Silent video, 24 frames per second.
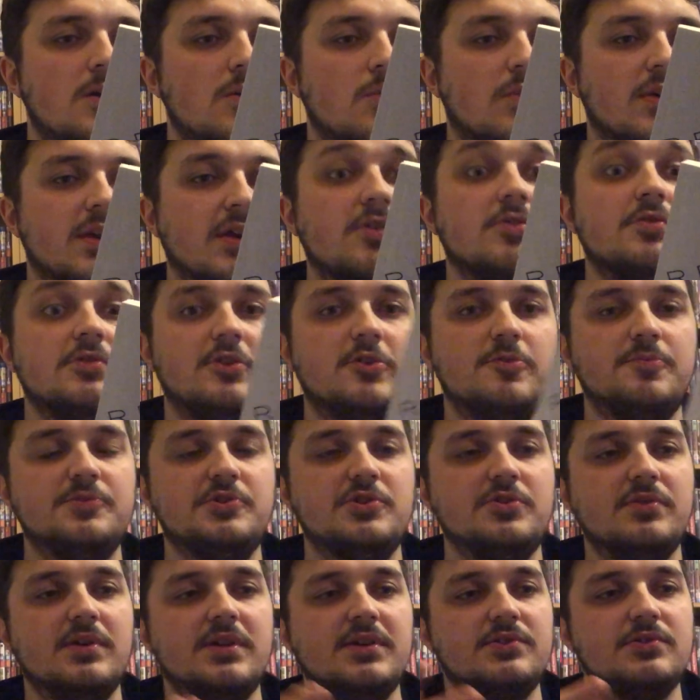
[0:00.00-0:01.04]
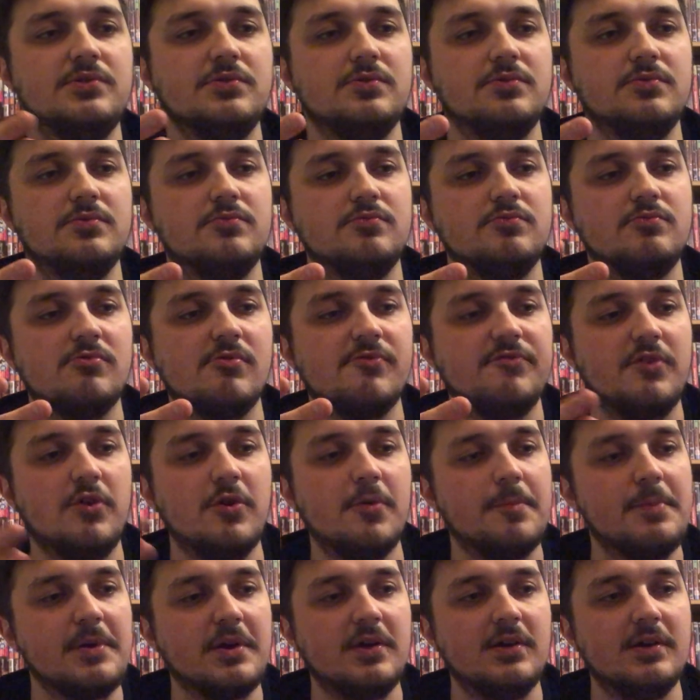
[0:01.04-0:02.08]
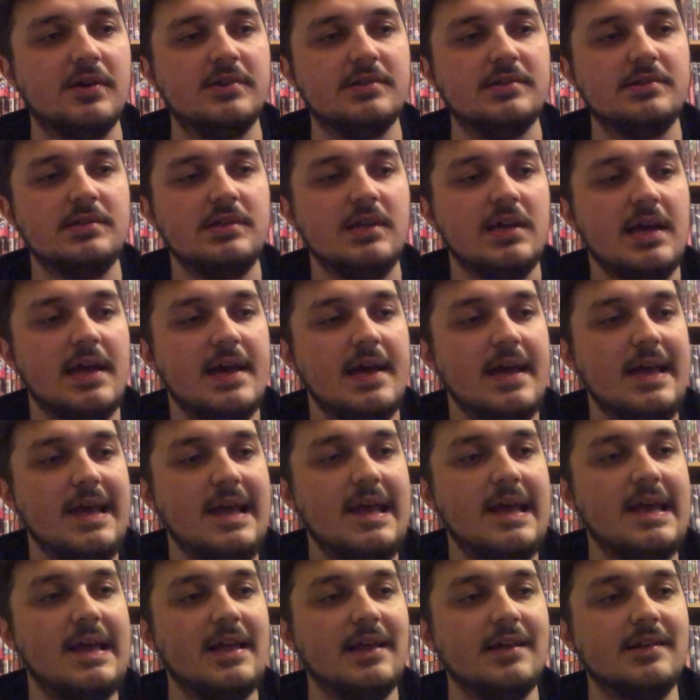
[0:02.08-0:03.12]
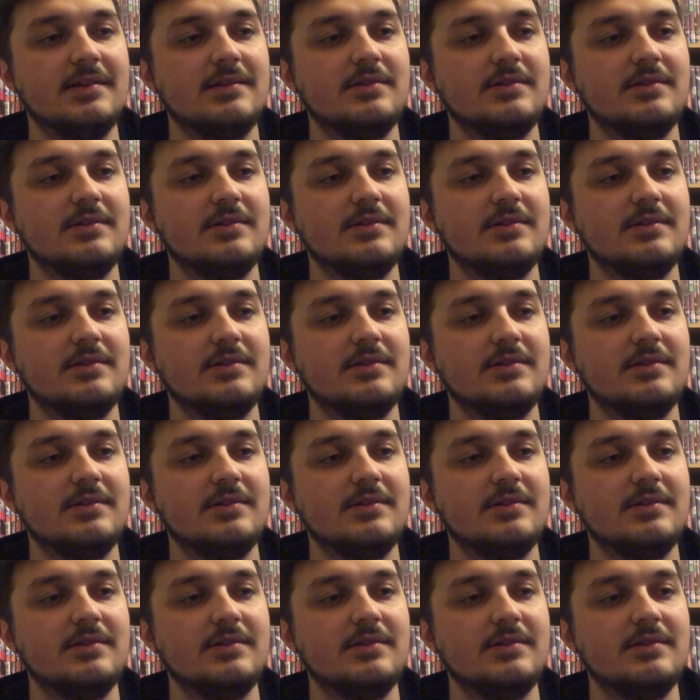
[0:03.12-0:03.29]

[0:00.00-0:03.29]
got the opportunity to review it, because it